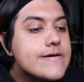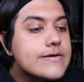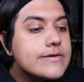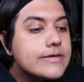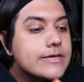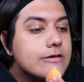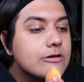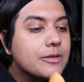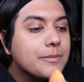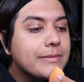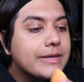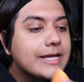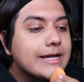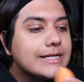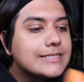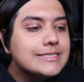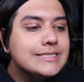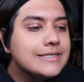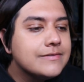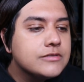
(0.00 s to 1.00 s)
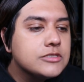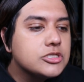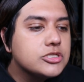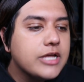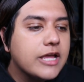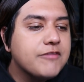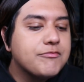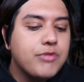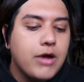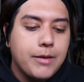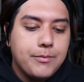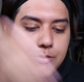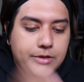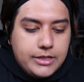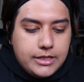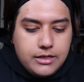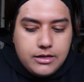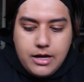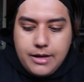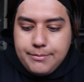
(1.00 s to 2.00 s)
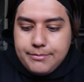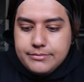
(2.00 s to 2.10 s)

Kill me. I don't even shave properly.